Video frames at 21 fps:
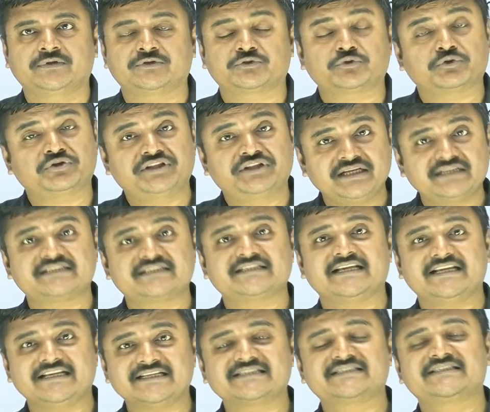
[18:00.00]
this
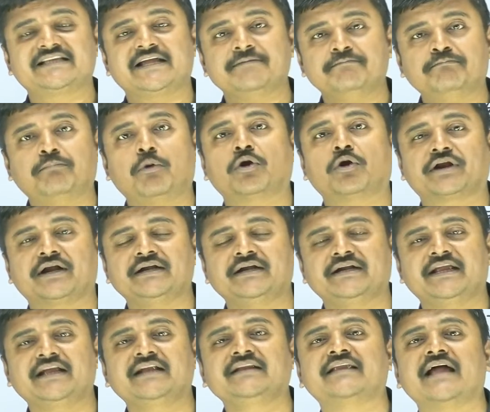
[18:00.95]
is the important
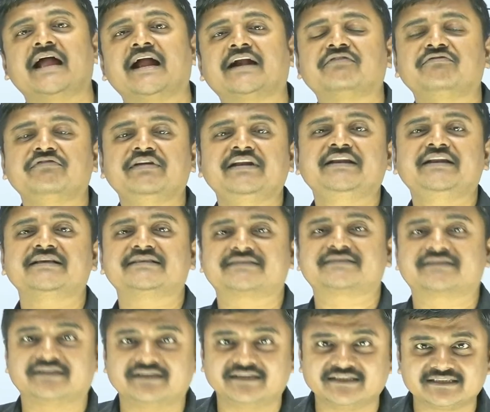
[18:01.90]
thing that we
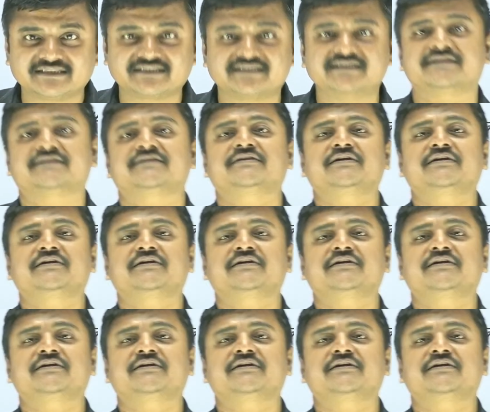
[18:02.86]
discussed